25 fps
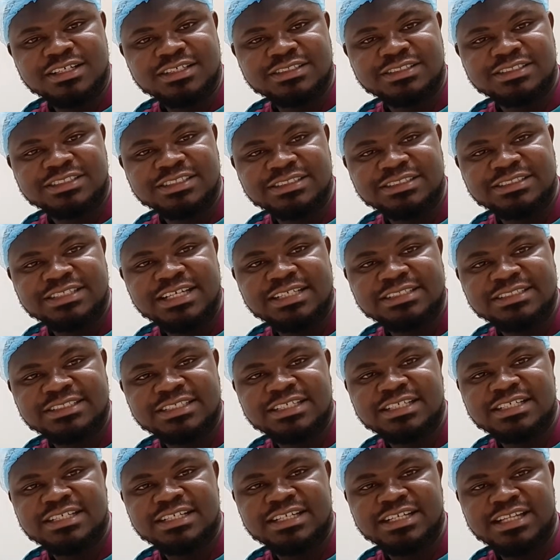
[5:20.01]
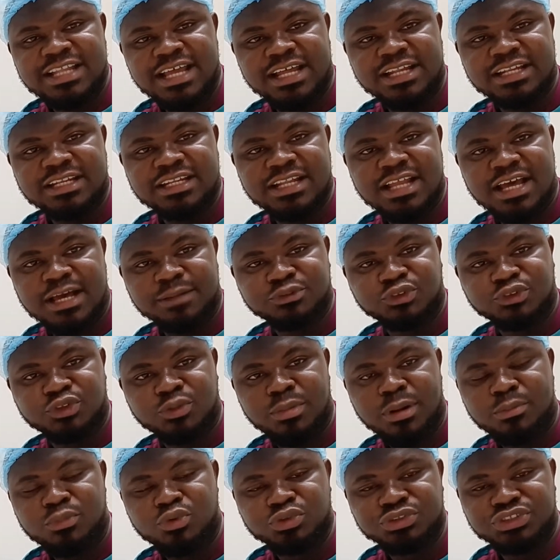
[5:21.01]
synthetic
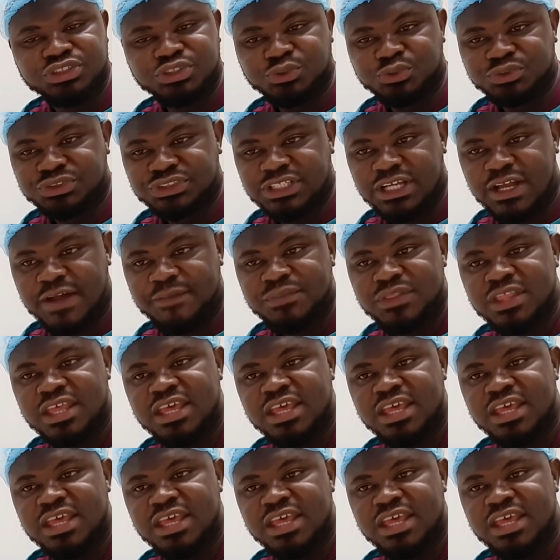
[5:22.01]
non-absorbable suture